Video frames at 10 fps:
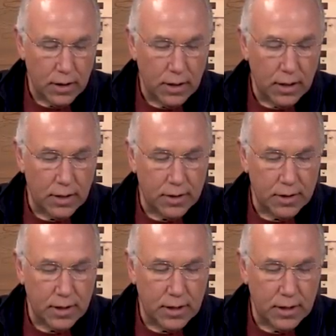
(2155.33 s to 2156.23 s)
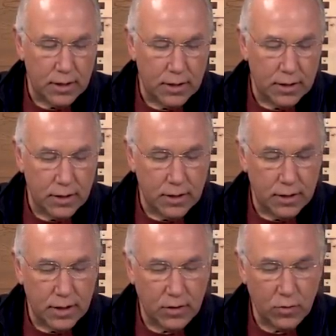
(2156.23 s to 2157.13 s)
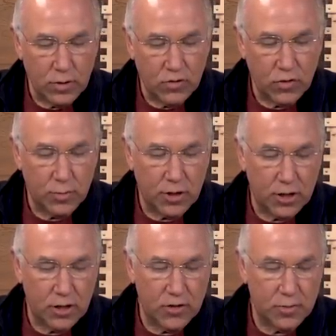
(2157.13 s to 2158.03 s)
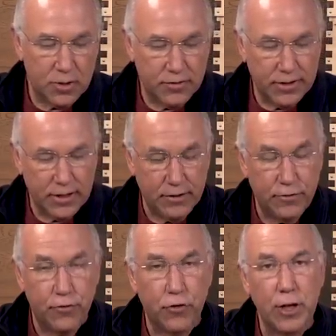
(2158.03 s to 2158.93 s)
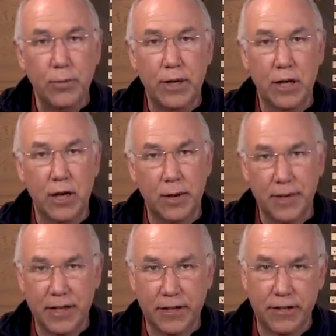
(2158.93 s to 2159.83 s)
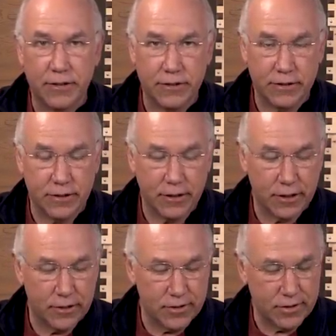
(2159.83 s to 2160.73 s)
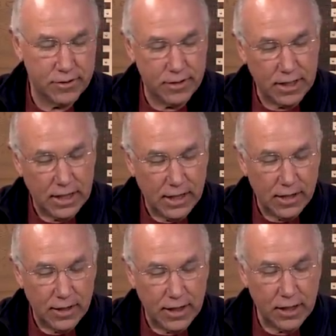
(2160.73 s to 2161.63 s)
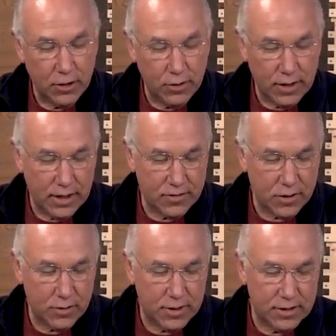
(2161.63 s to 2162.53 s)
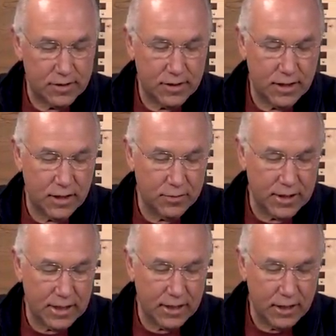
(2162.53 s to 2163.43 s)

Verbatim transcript: And uh, next one is from Carlos Murphy, frequent commenter. Carlos, thank you as always. Anyway,